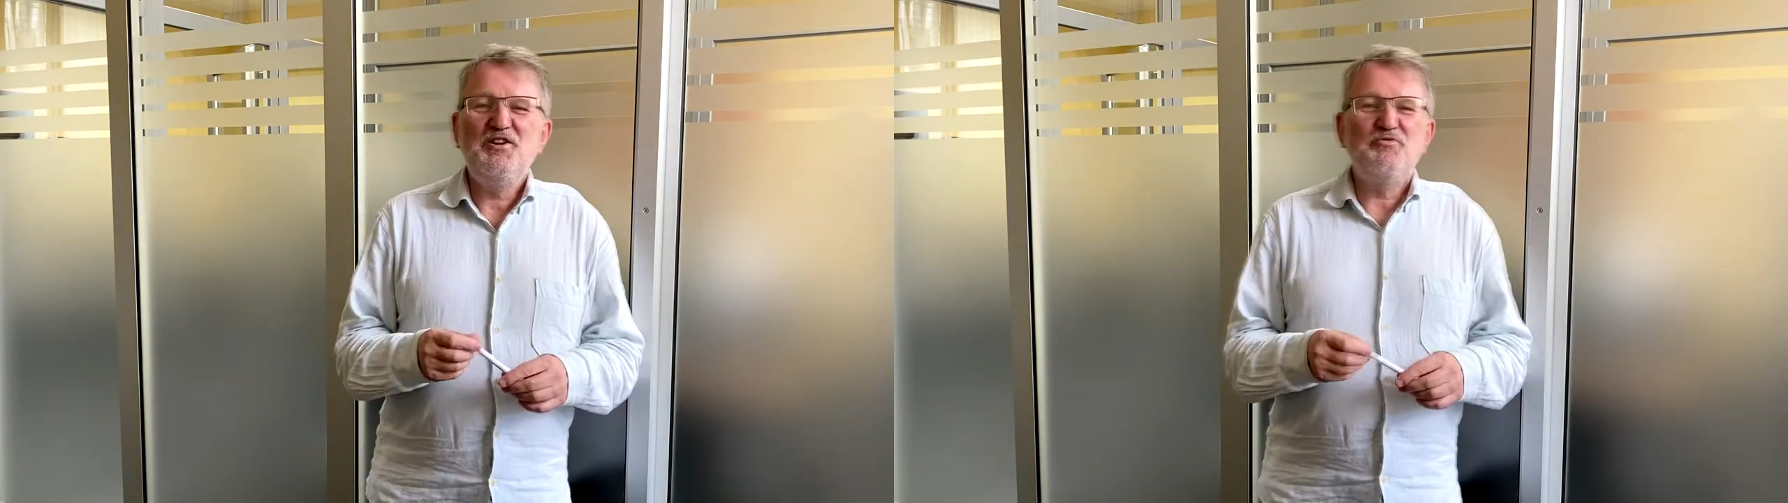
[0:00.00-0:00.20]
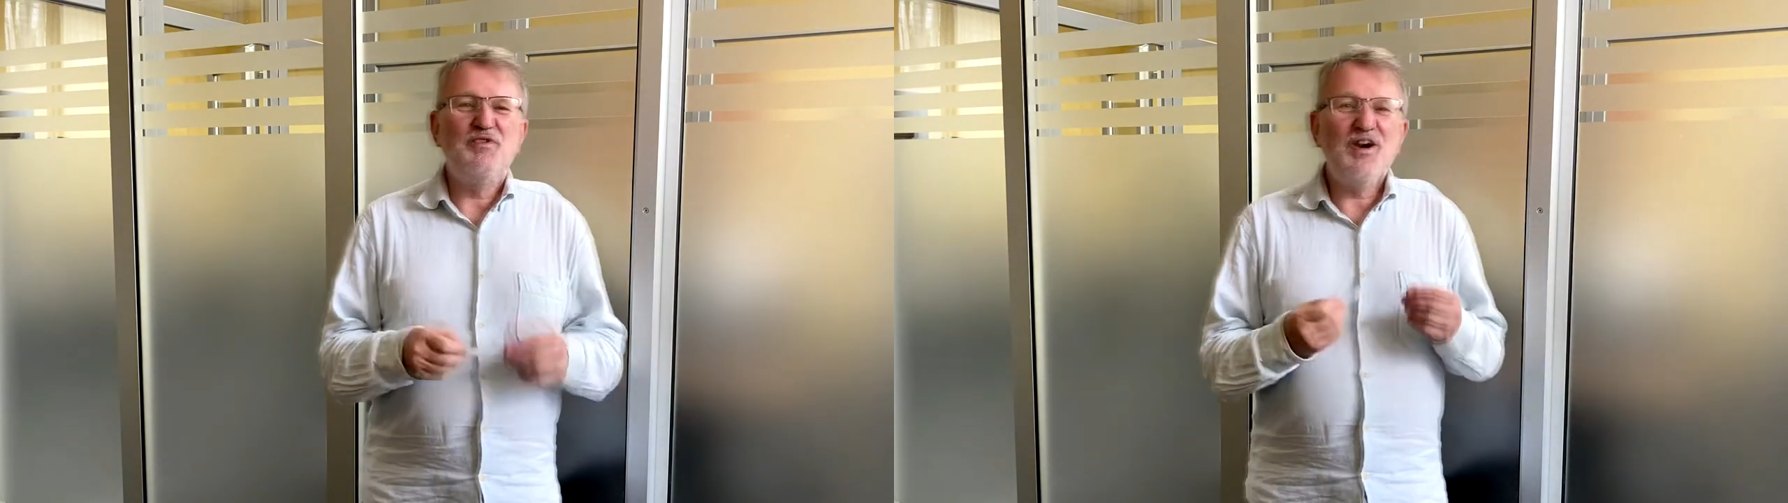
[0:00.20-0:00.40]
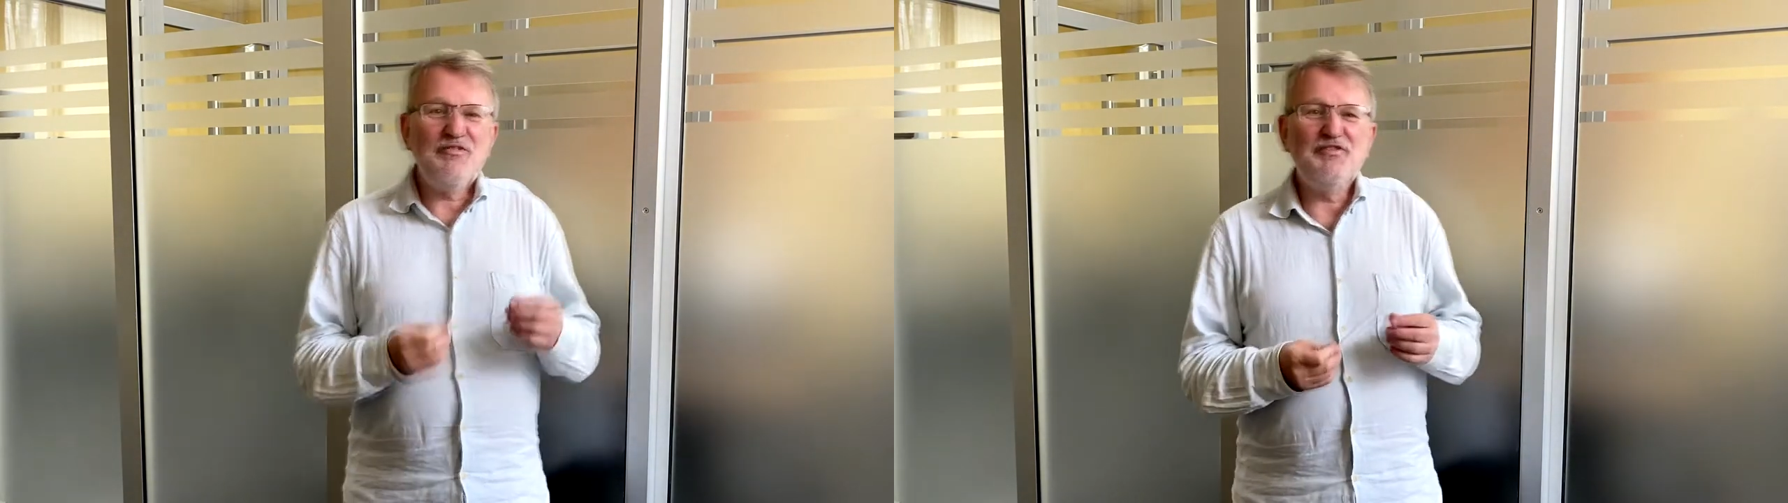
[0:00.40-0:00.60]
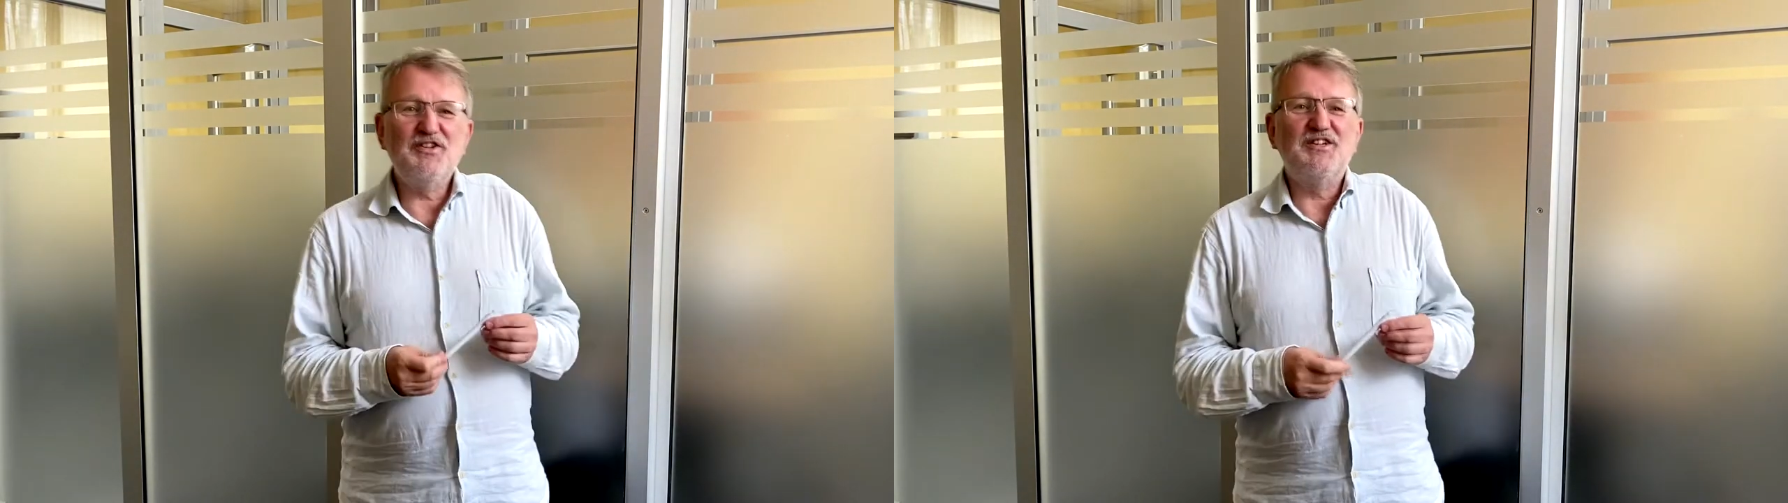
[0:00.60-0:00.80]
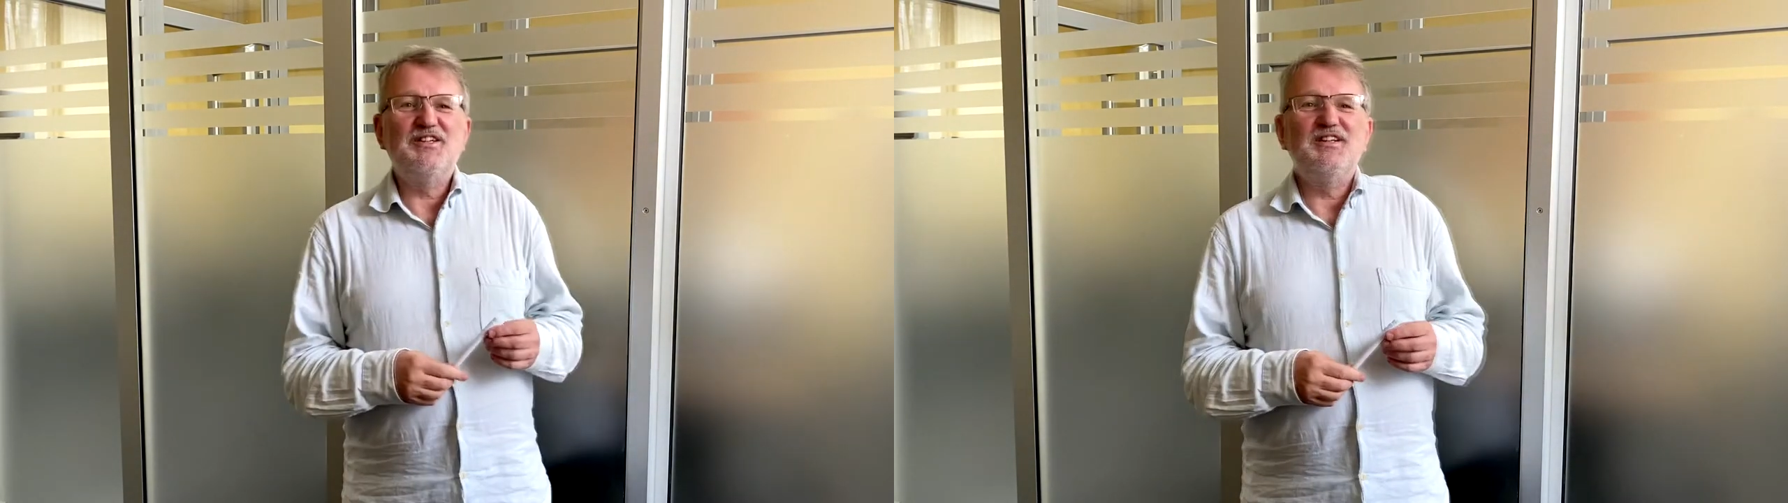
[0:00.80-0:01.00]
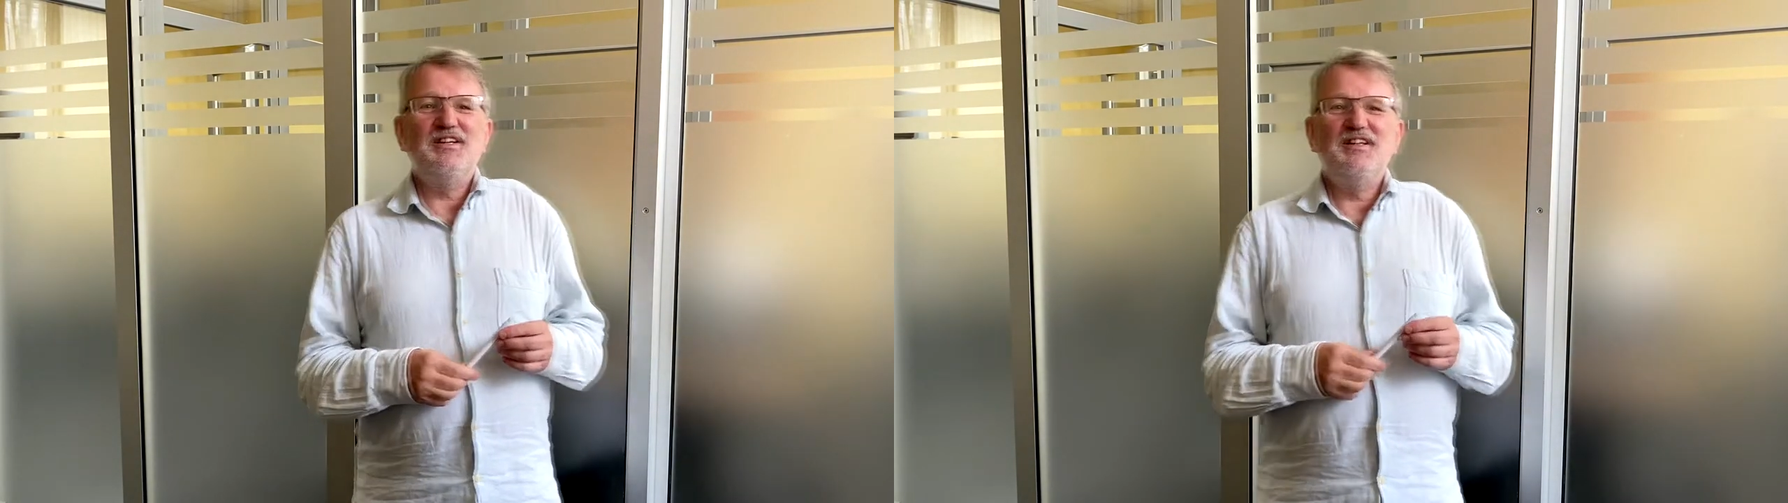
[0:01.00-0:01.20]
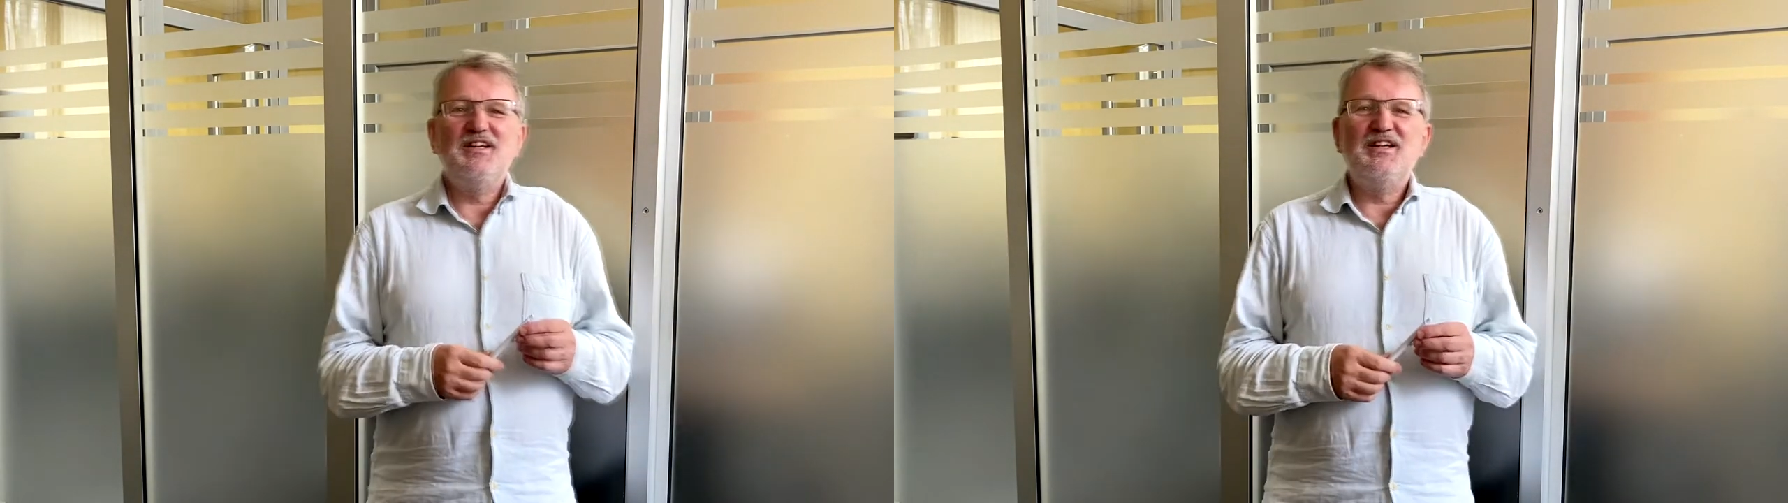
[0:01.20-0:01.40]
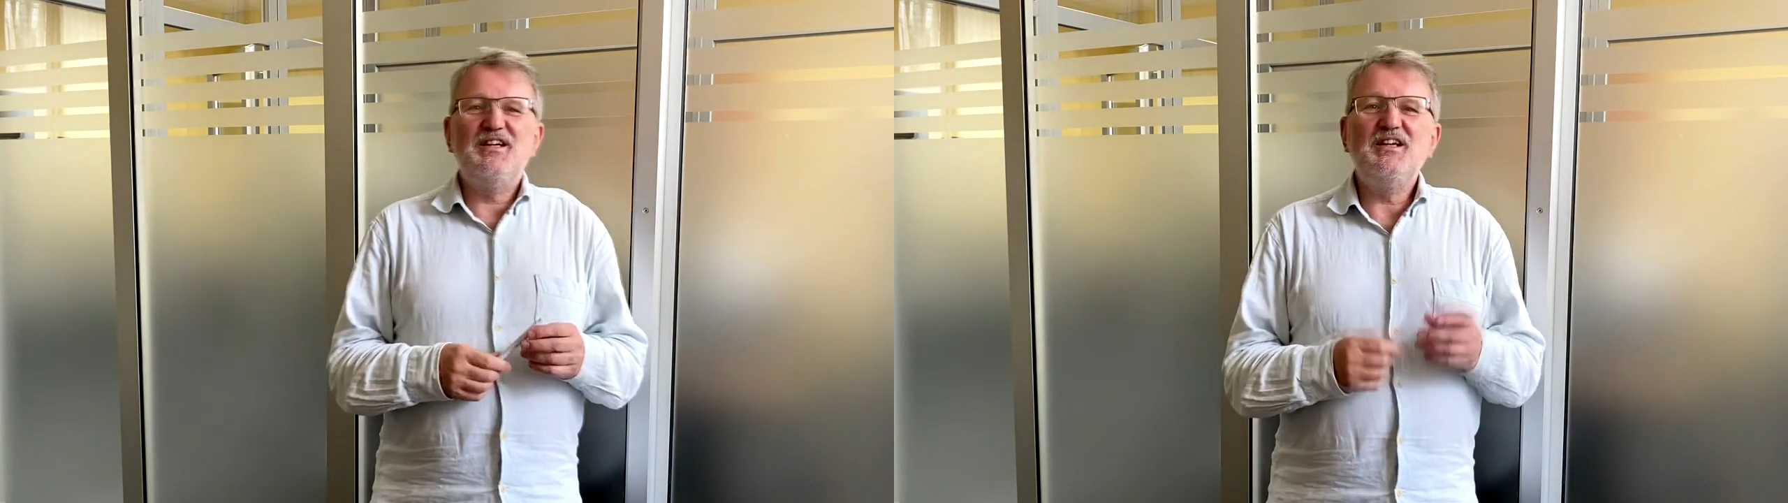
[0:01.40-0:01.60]
We offer
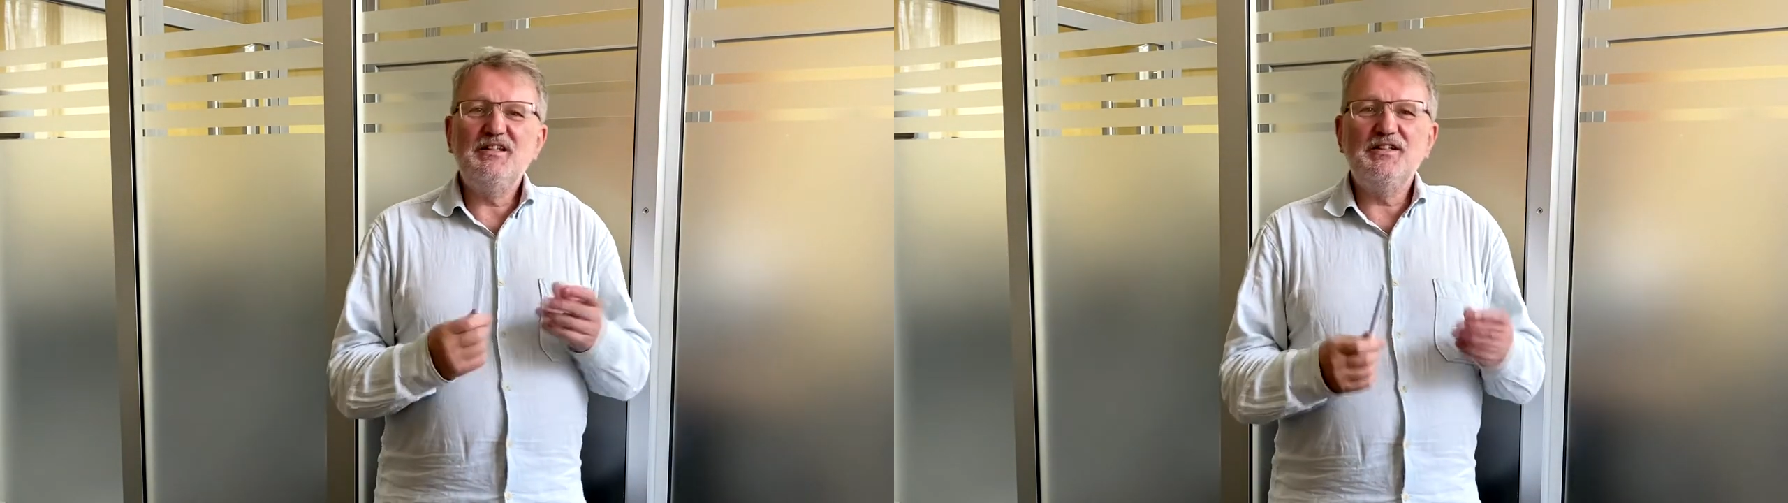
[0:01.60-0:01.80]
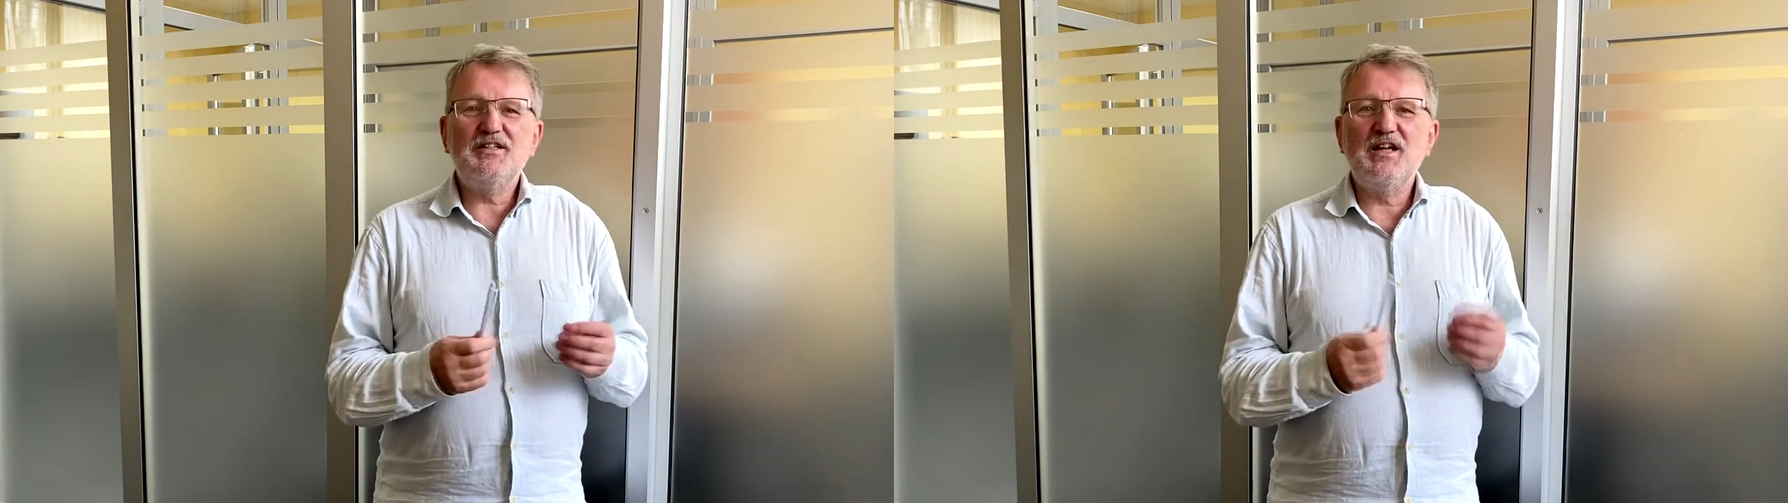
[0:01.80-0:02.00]
English